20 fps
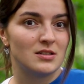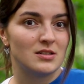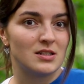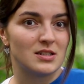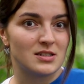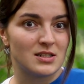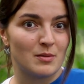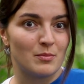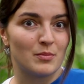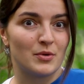
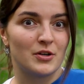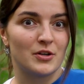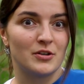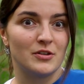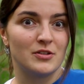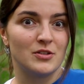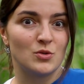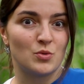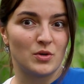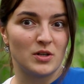
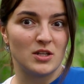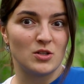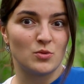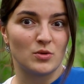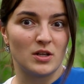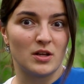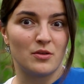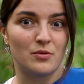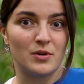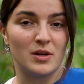December
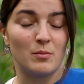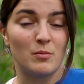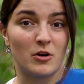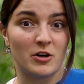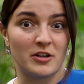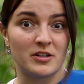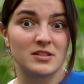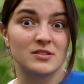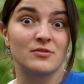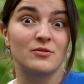2023
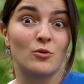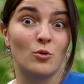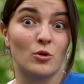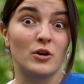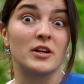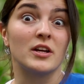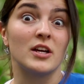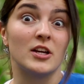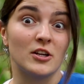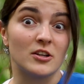marks
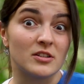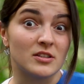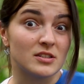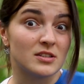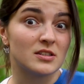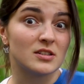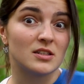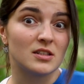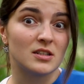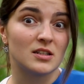four
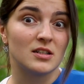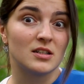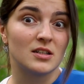years.